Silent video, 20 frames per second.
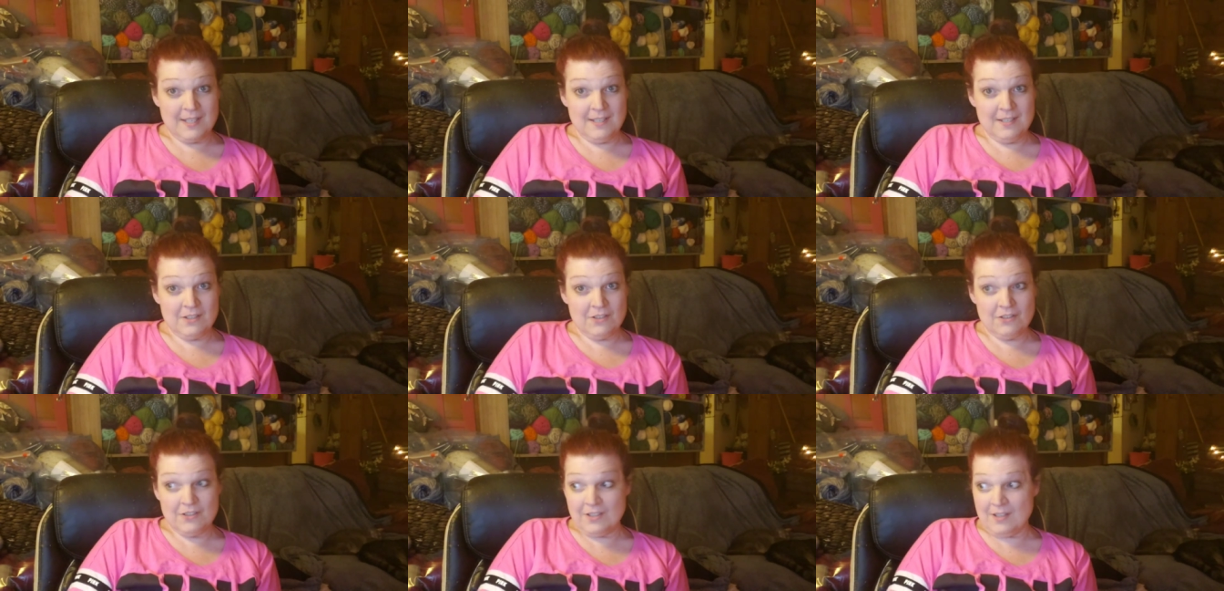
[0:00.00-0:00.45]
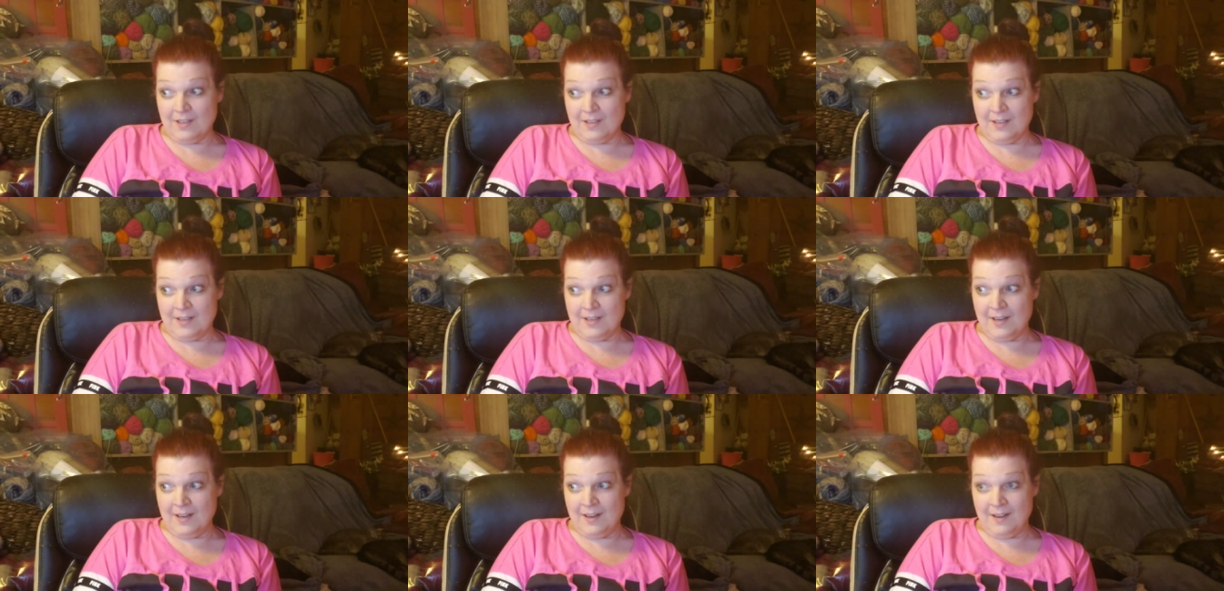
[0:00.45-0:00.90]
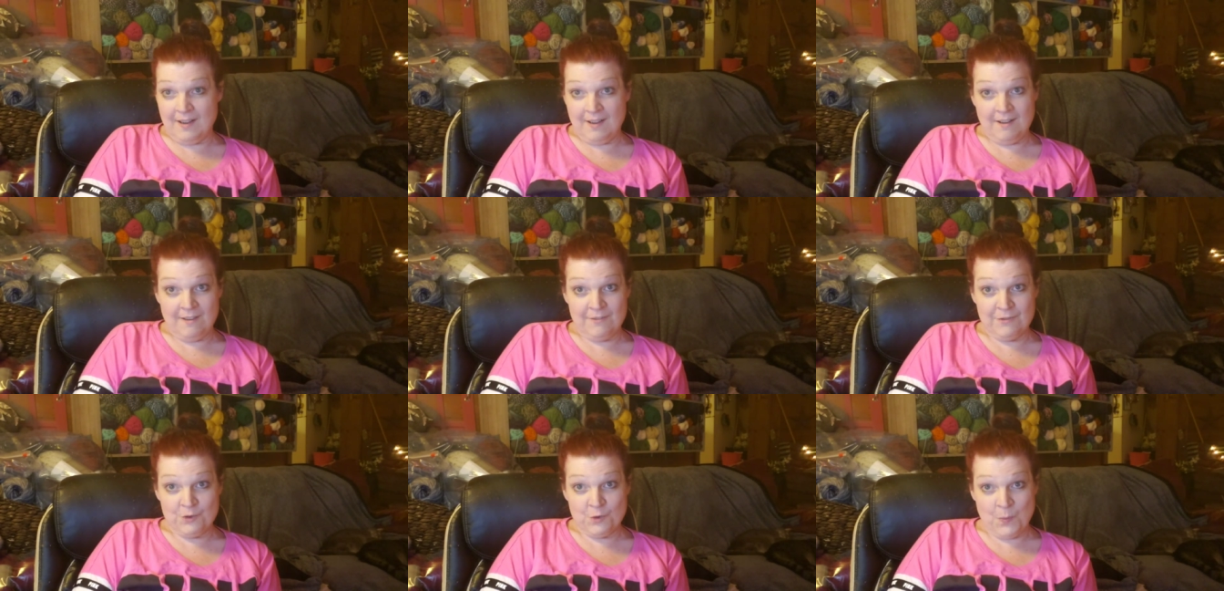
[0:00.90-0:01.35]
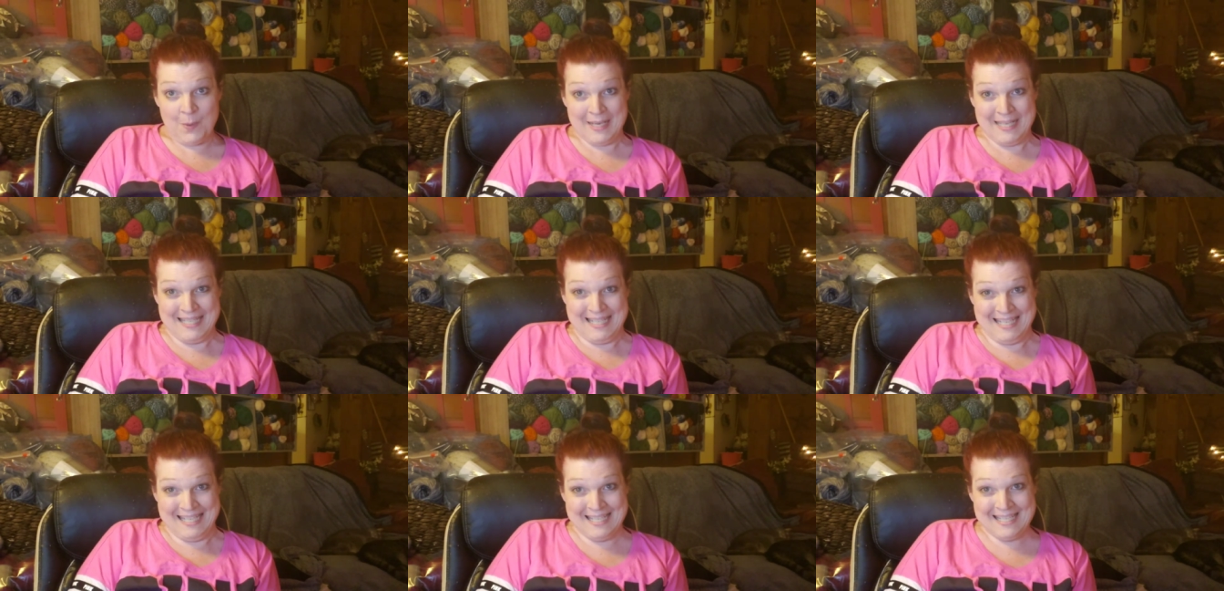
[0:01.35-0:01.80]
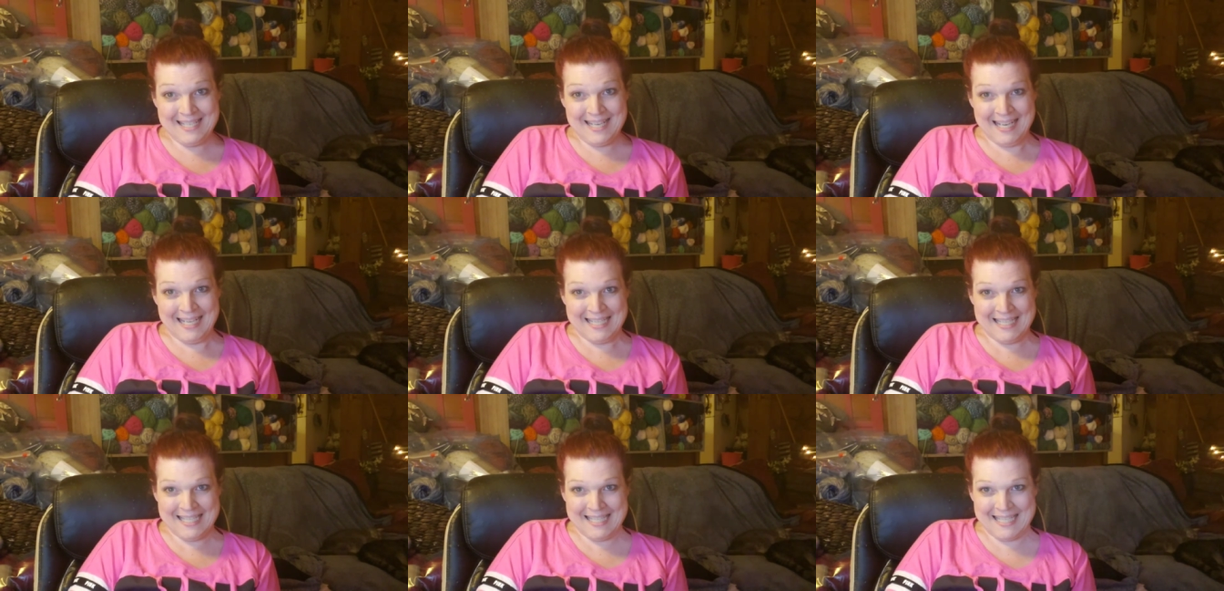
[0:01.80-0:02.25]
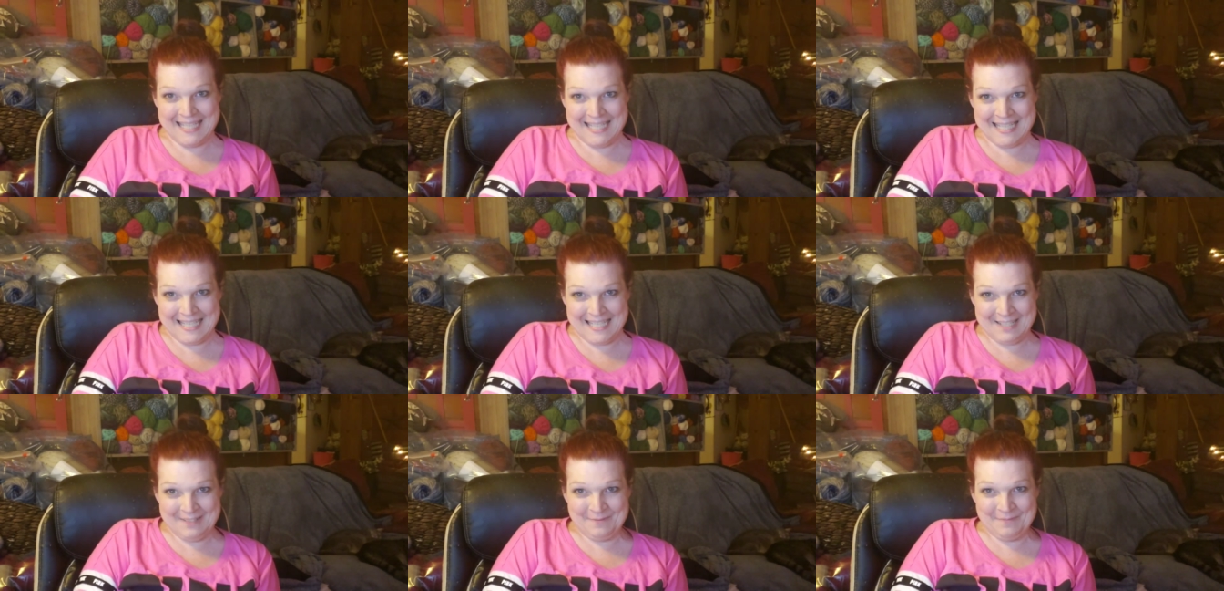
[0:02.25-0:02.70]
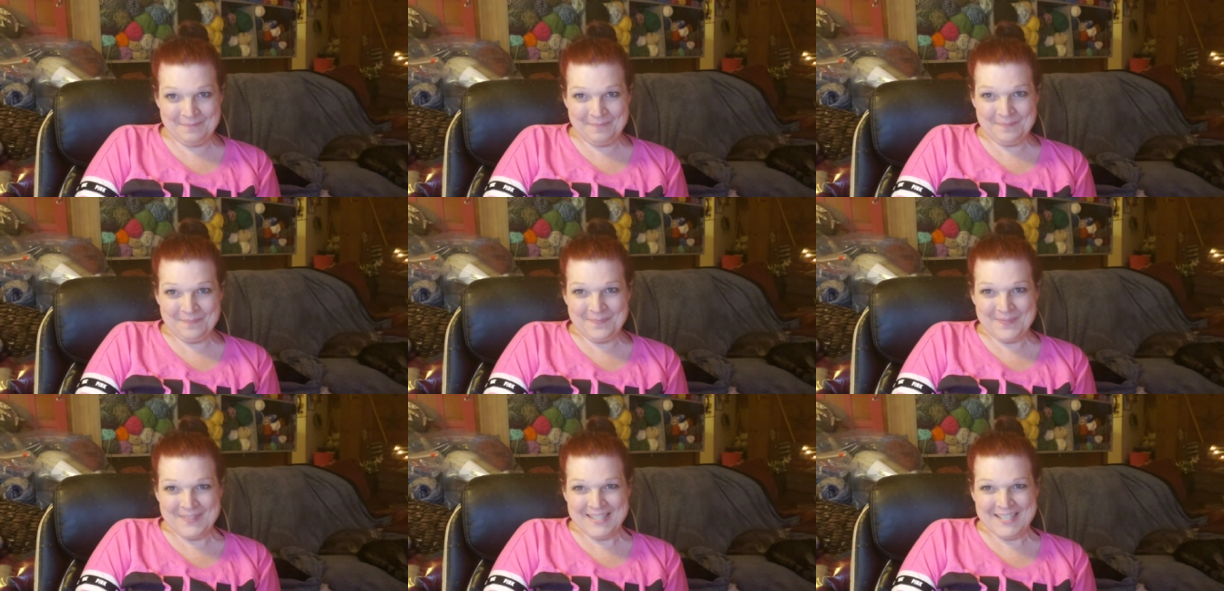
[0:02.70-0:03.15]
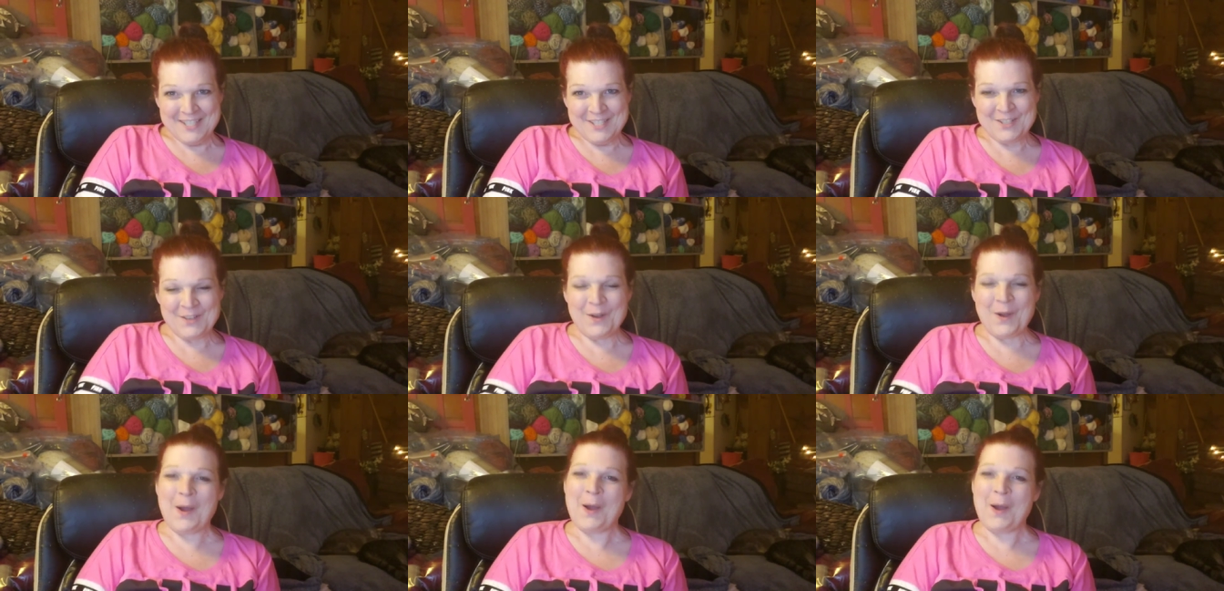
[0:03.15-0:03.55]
Easter Sunday of 2019. So